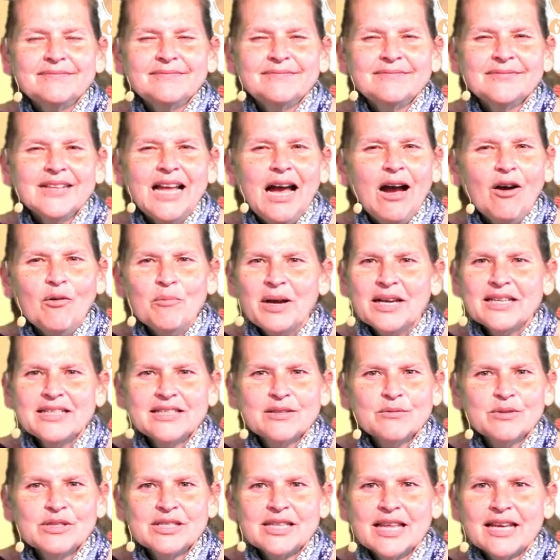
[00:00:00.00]
How
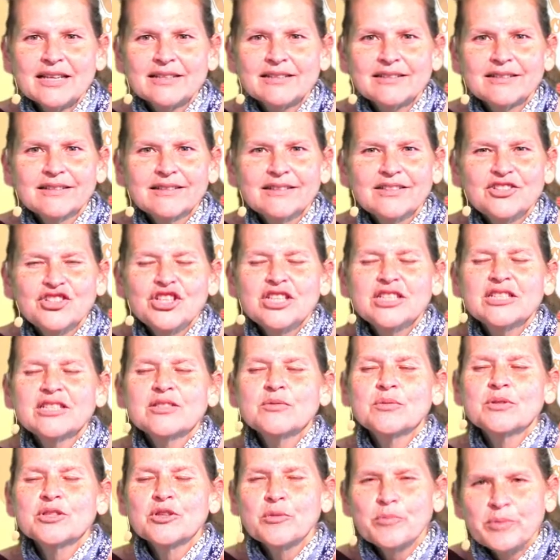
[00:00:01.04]
amazing was that?
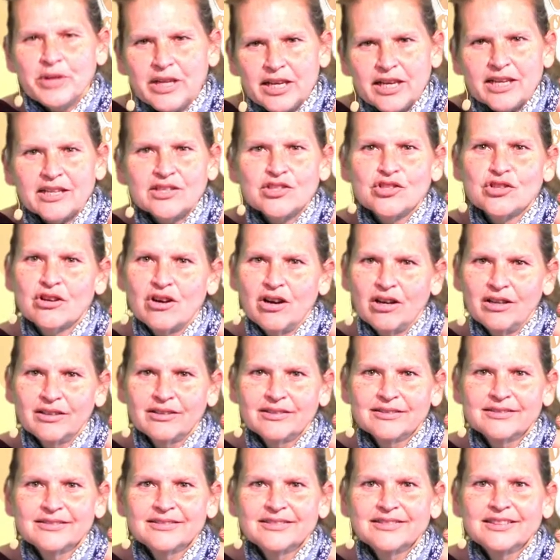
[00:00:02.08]
Jesus was obedient to God.
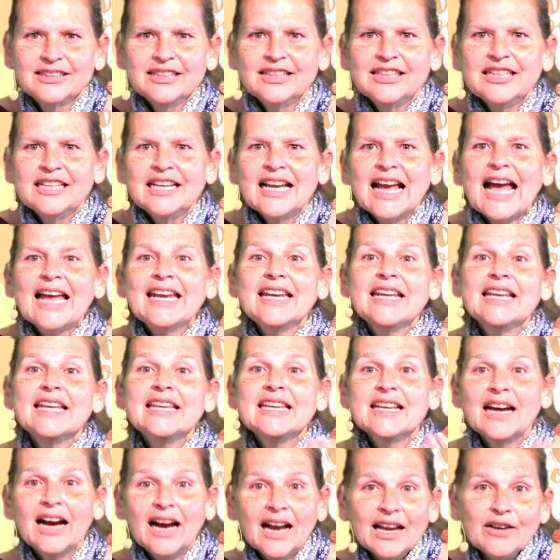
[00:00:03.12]
And he
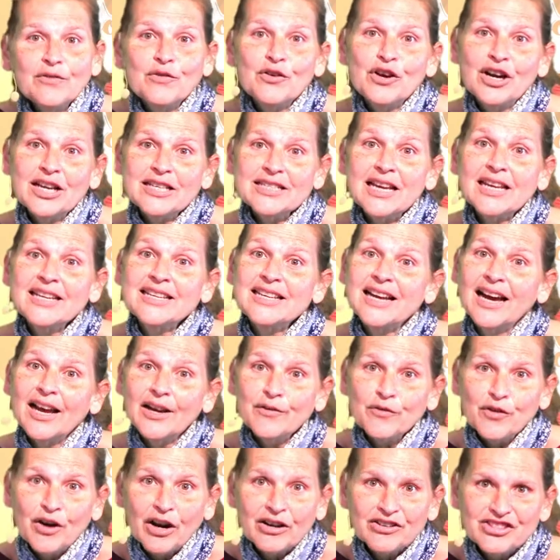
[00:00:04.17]
died for us. I
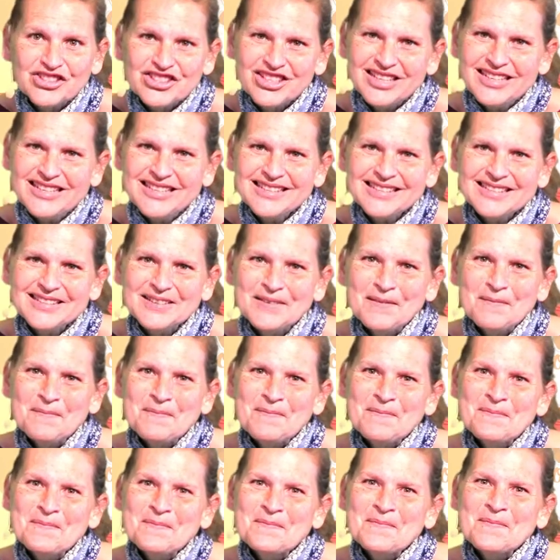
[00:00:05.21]
died for our sins.
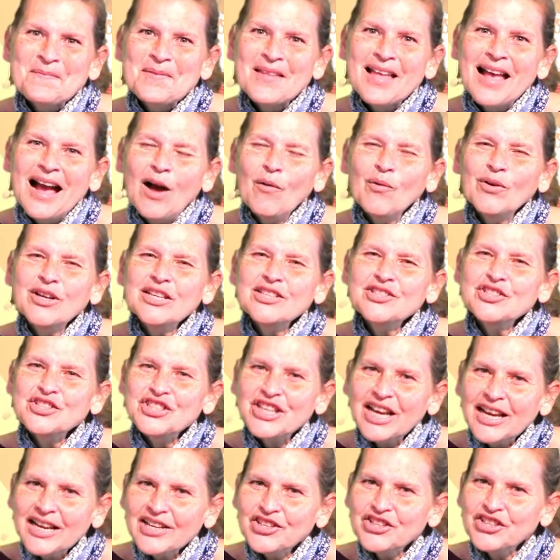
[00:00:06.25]
I want to
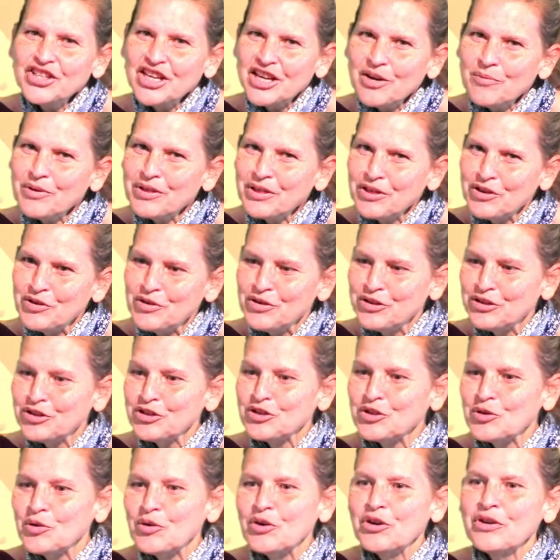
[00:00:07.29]
today share with you the
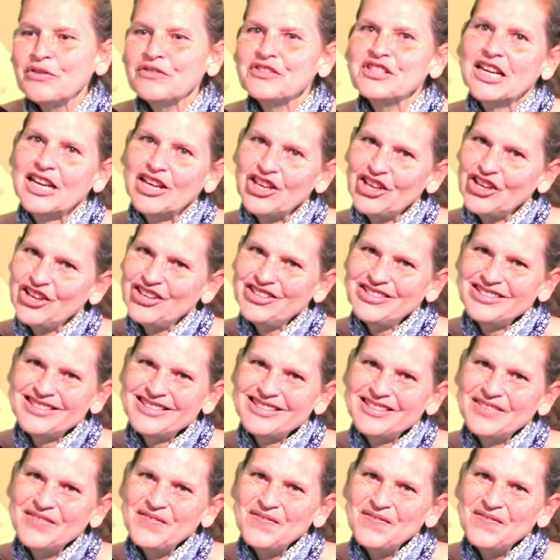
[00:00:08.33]
story of Zacchaeus.